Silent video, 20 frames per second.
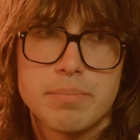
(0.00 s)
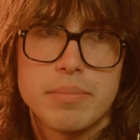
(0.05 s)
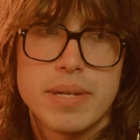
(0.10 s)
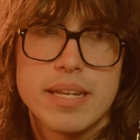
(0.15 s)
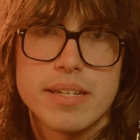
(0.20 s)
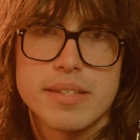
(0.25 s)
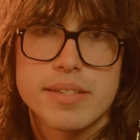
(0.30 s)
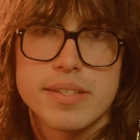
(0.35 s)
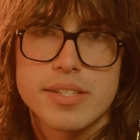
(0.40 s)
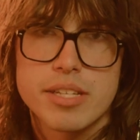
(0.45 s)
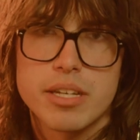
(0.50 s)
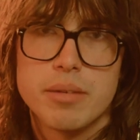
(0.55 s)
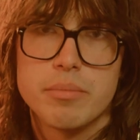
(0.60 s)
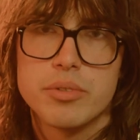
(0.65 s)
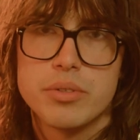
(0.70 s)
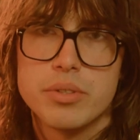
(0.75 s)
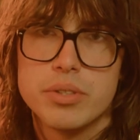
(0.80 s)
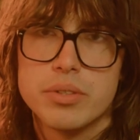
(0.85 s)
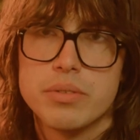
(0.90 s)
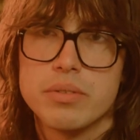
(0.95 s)
bands come
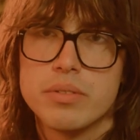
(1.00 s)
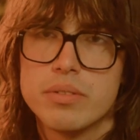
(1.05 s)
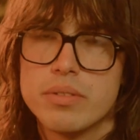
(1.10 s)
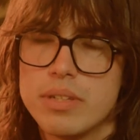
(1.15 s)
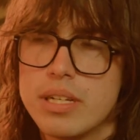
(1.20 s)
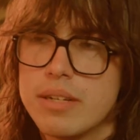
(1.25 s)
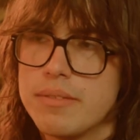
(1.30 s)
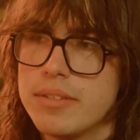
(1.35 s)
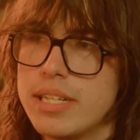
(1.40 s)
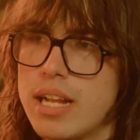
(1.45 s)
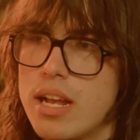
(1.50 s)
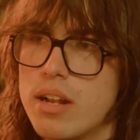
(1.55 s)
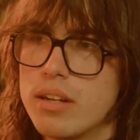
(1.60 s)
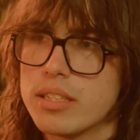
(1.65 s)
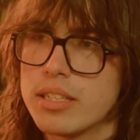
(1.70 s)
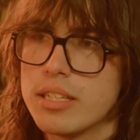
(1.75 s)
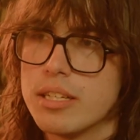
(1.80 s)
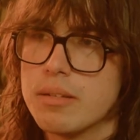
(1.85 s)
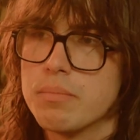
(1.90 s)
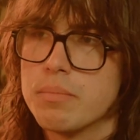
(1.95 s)
through every now and
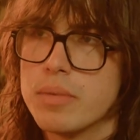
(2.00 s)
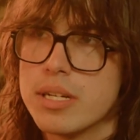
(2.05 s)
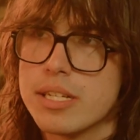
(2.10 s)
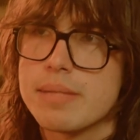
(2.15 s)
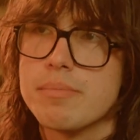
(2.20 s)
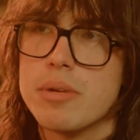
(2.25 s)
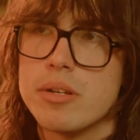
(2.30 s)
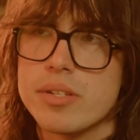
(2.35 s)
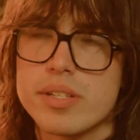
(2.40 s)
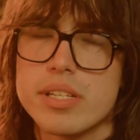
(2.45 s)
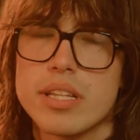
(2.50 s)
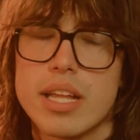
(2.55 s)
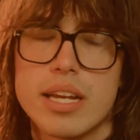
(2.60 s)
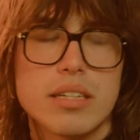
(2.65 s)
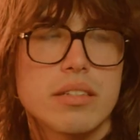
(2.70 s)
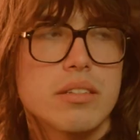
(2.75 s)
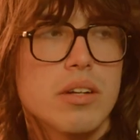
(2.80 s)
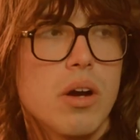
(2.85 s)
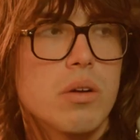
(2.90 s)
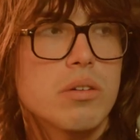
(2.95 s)
again, but it's mostly
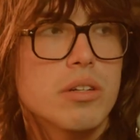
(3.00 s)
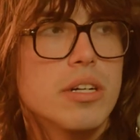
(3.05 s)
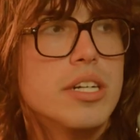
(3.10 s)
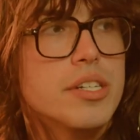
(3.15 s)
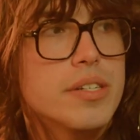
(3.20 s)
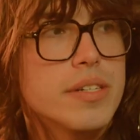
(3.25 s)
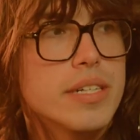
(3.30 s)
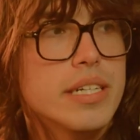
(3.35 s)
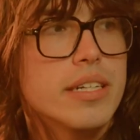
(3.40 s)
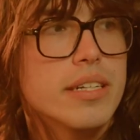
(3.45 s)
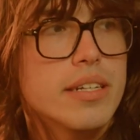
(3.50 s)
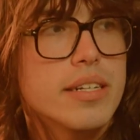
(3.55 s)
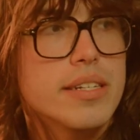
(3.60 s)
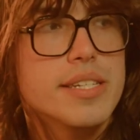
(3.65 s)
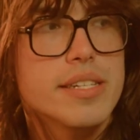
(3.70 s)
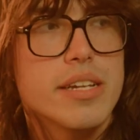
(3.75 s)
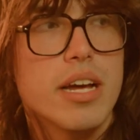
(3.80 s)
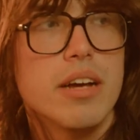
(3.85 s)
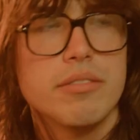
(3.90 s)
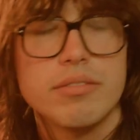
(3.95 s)
like alt country and
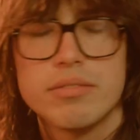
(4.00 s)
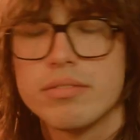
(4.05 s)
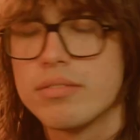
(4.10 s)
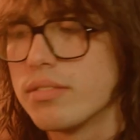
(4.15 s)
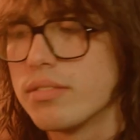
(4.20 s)
stuff.